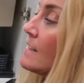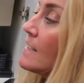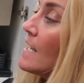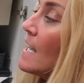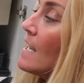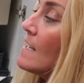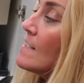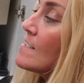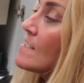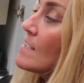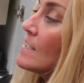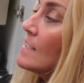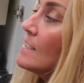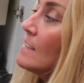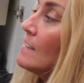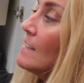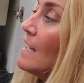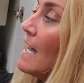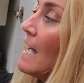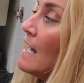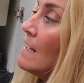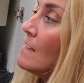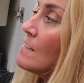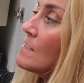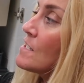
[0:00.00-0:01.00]
That is a
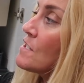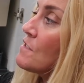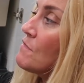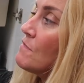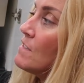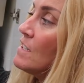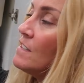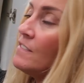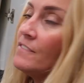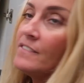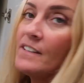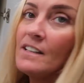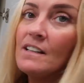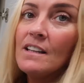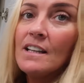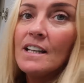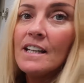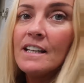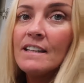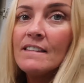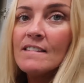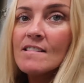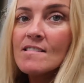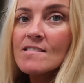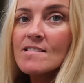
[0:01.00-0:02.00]
little Aldi refill
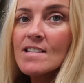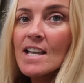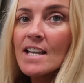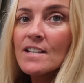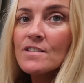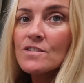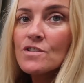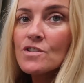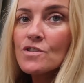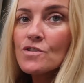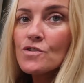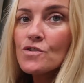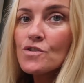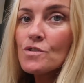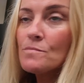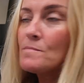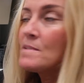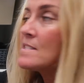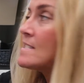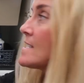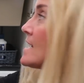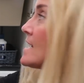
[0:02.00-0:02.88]
in the scent Summer